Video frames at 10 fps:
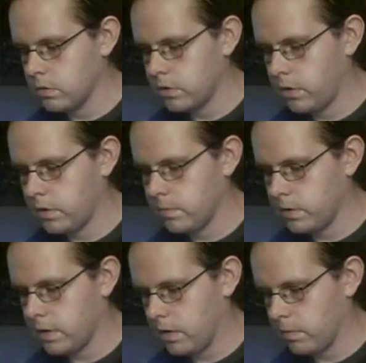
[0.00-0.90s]
sorry to
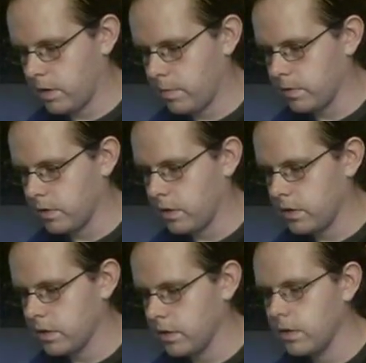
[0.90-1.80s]
be kind of rambling
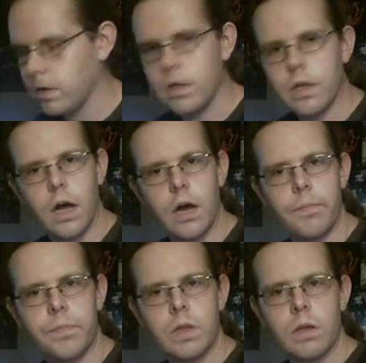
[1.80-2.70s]
on here.
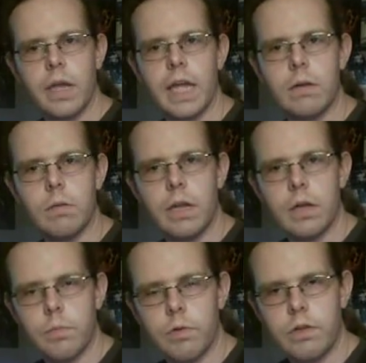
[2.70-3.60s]
Um,
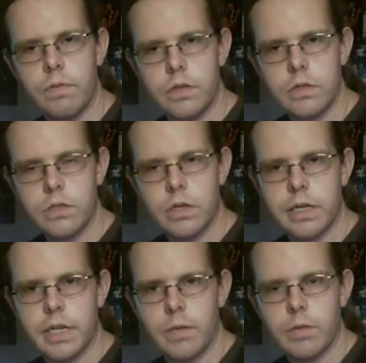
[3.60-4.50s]
in a previous
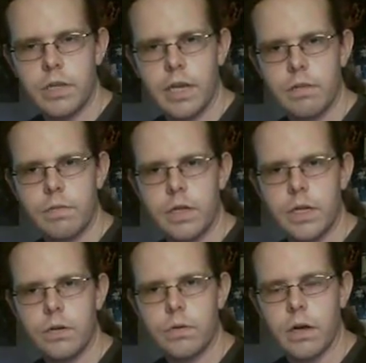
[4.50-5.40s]
gamertag
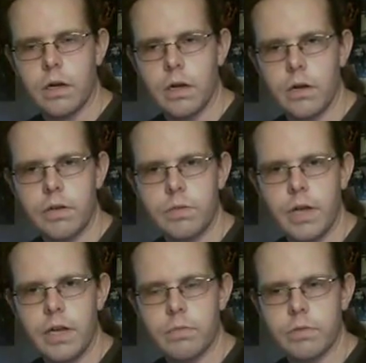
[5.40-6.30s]
video, I already
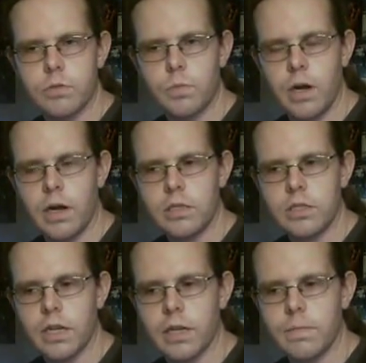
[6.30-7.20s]
made a
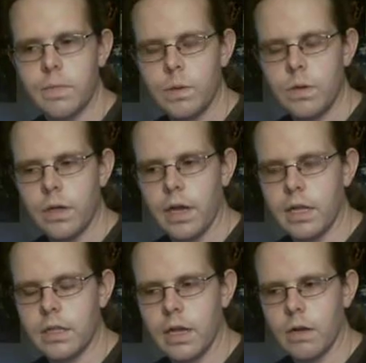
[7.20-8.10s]
response,
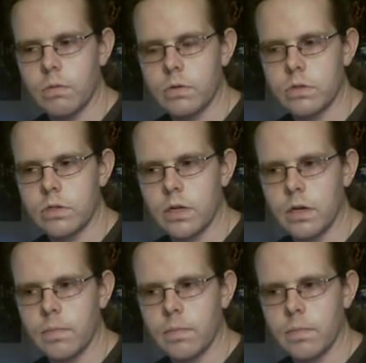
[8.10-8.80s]
and that was